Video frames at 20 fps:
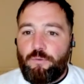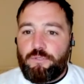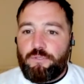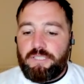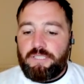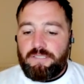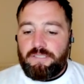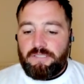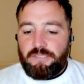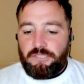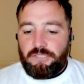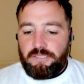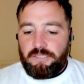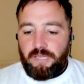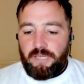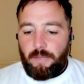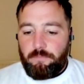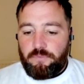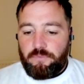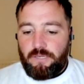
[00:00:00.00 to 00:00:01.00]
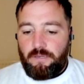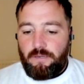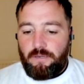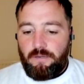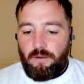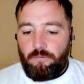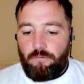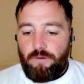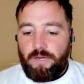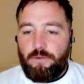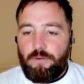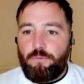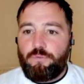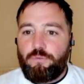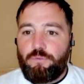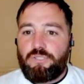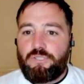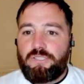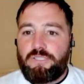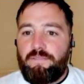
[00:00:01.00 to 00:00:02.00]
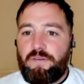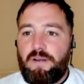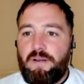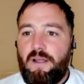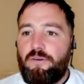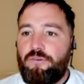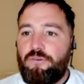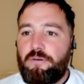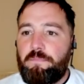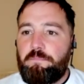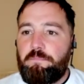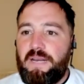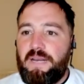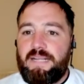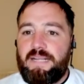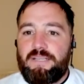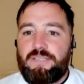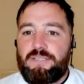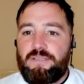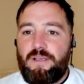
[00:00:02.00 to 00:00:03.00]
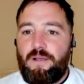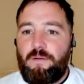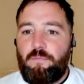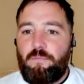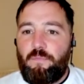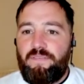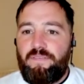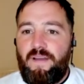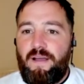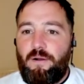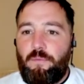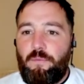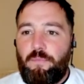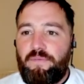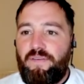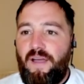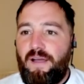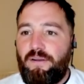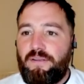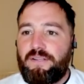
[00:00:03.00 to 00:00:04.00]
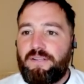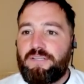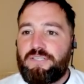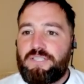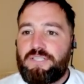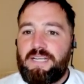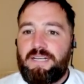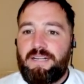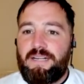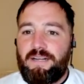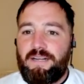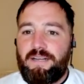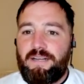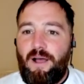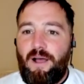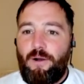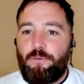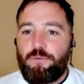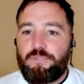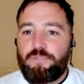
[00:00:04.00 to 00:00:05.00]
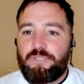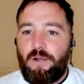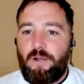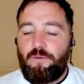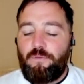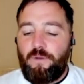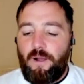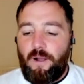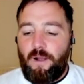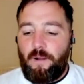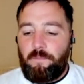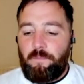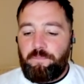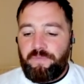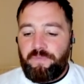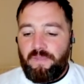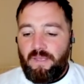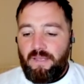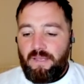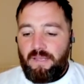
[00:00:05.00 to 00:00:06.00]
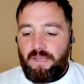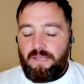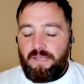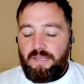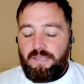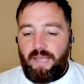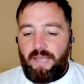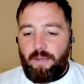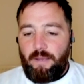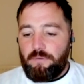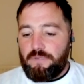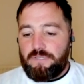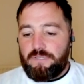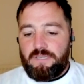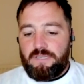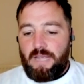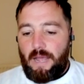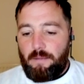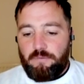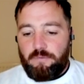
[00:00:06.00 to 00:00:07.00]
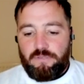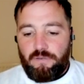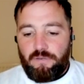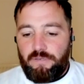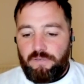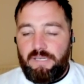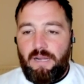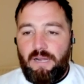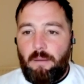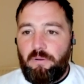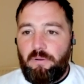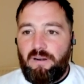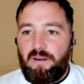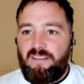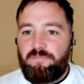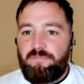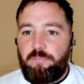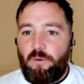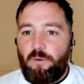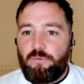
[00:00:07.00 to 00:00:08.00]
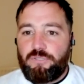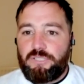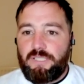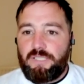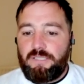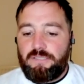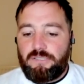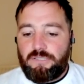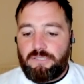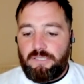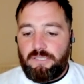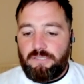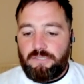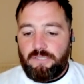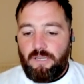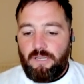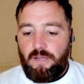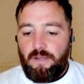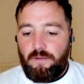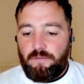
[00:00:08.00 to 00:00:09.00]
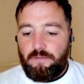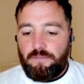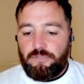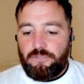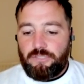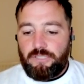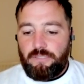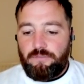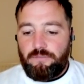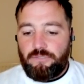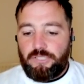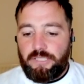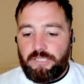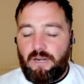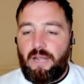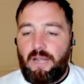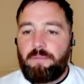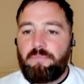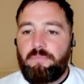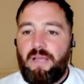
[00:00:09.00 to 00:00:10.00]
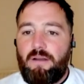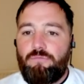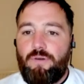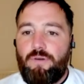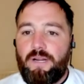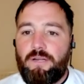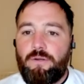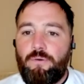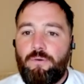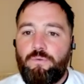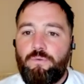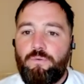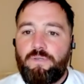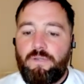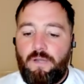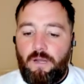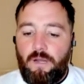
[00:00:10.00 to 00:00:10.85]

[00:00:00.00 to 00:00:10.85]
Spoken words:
She's kept a record 700 minutes without conceding a goal. So yeah, it was absolutely unbelievable. She claimed that record.